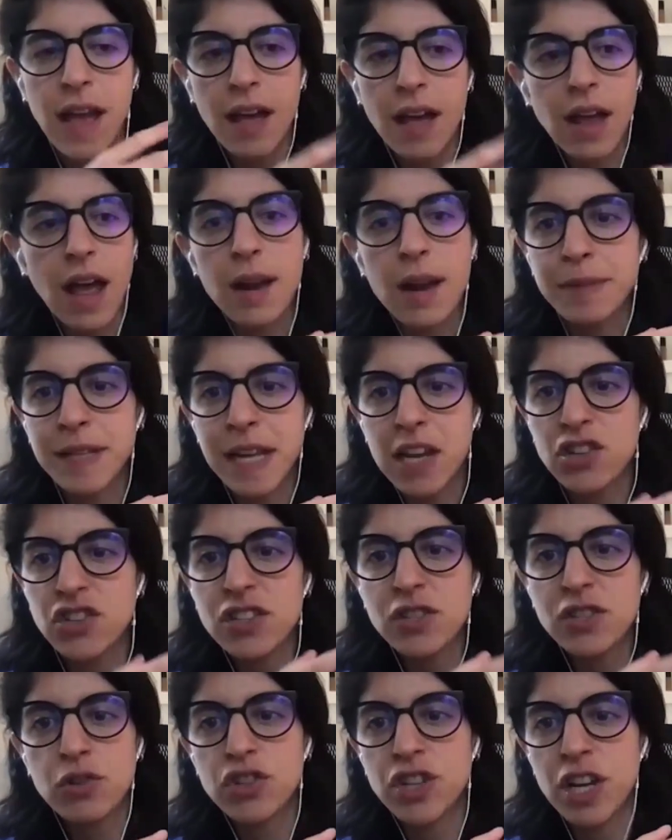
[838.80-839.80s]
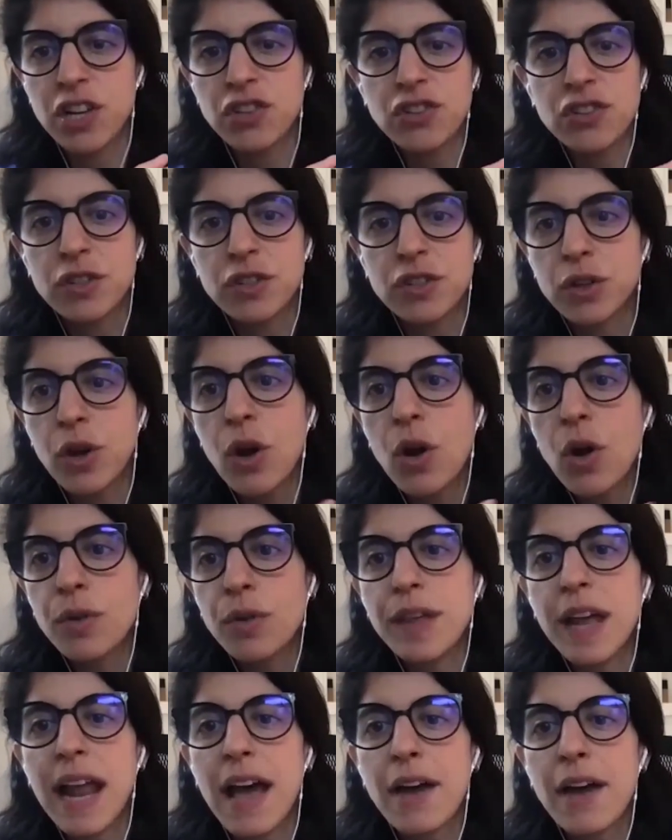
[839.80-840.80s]
adaptations or changes to code
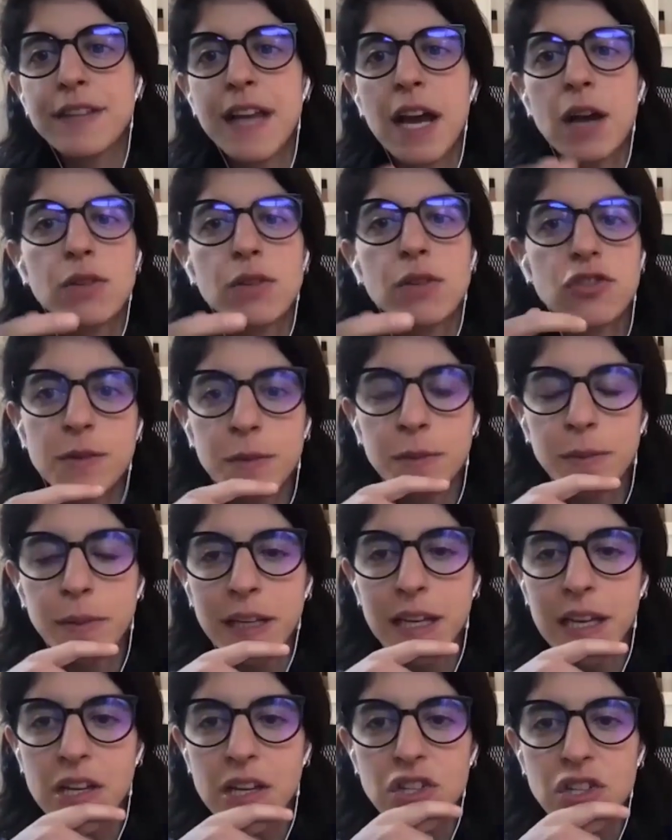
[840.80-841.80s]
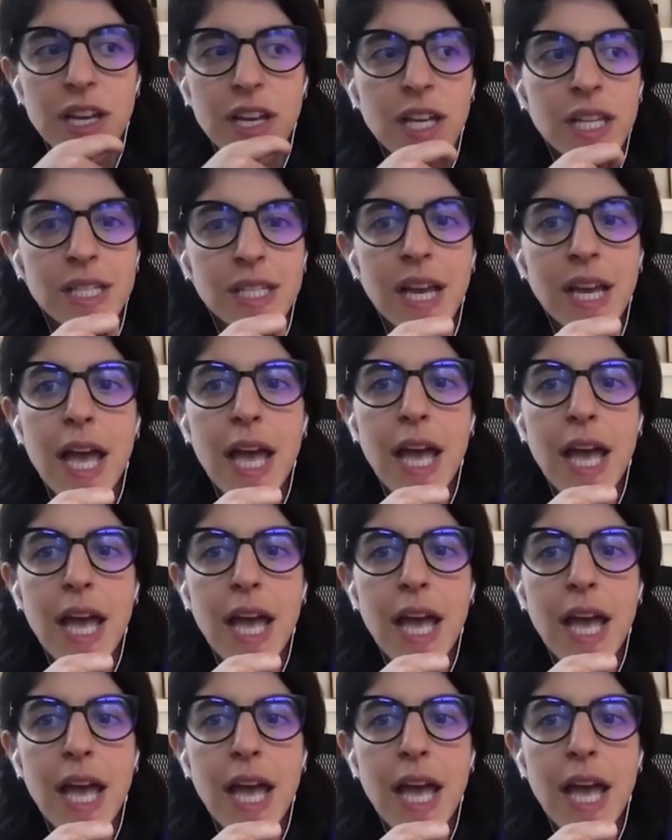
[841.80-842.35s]
that have downstream implications.